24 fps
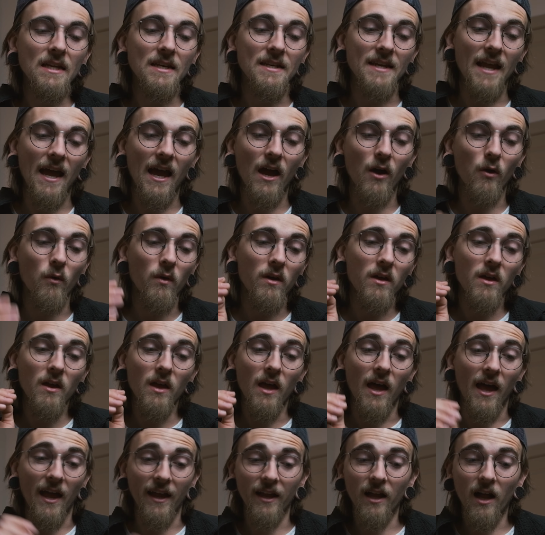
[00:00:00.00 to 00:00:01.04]
Now,
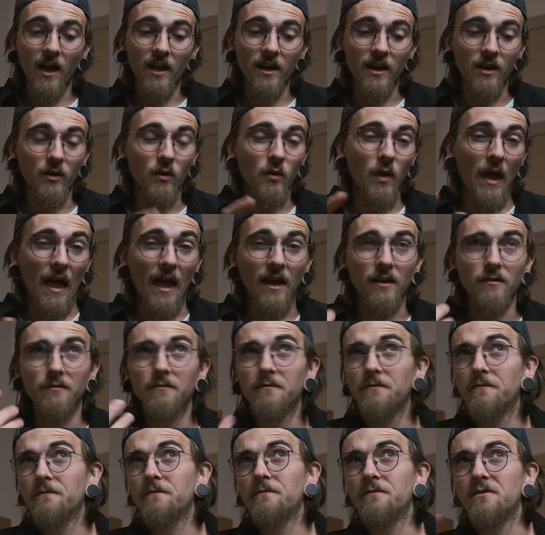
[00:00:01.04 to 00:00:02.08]
I got it at
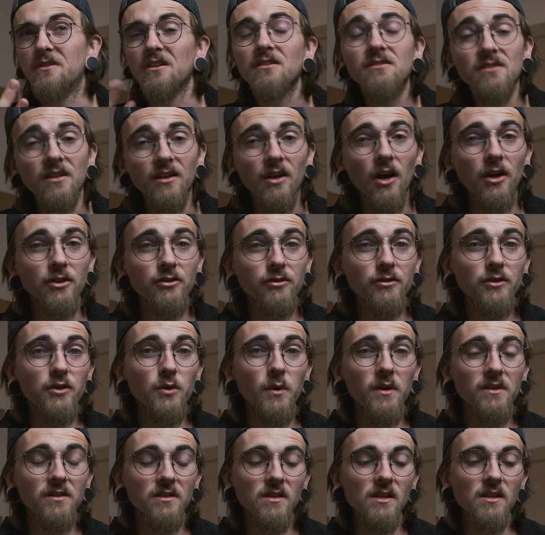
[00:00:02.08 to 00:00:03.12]
$1,600
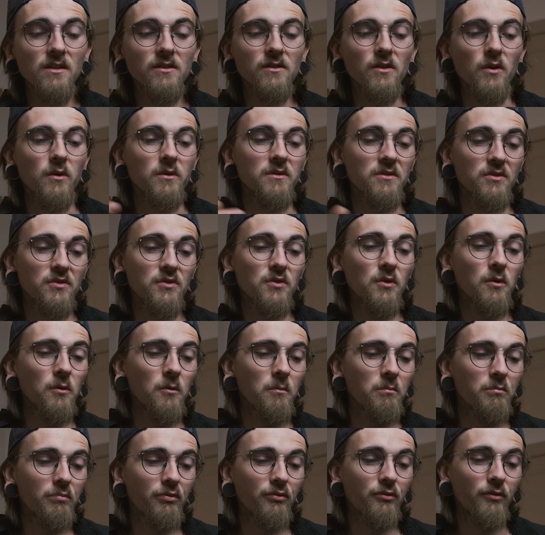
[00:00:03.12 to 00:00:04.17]
USD, so it's
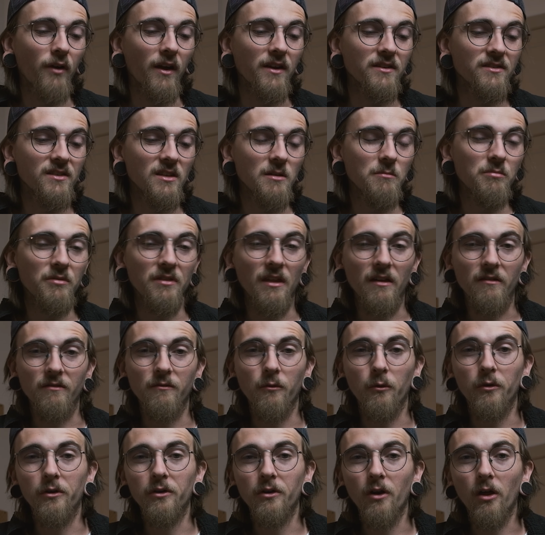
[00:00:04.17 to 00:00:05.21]
still pricey, but that
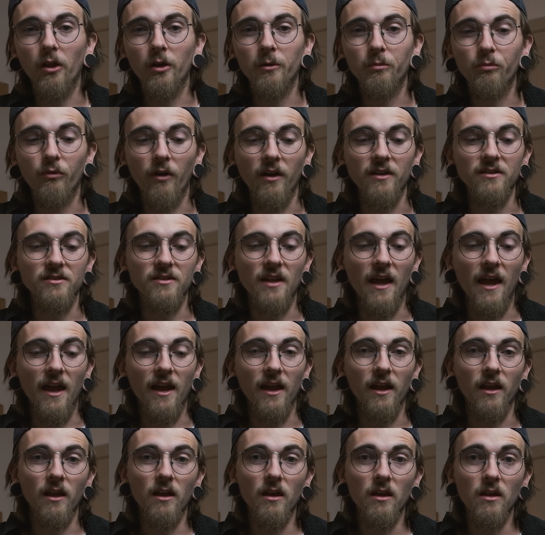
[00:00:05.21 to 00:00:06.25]
$400 price
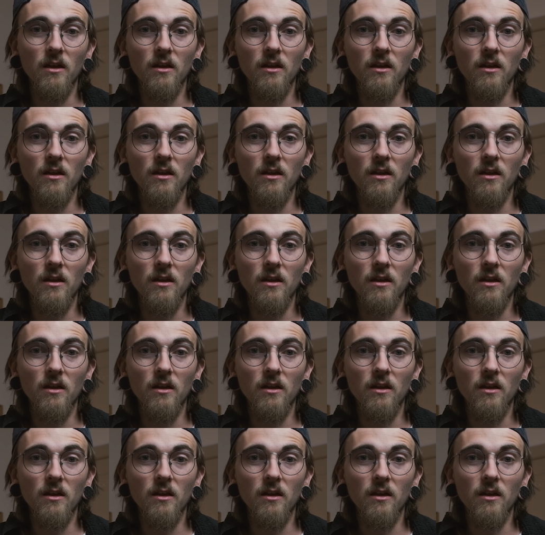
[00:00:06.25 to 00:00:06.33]
tag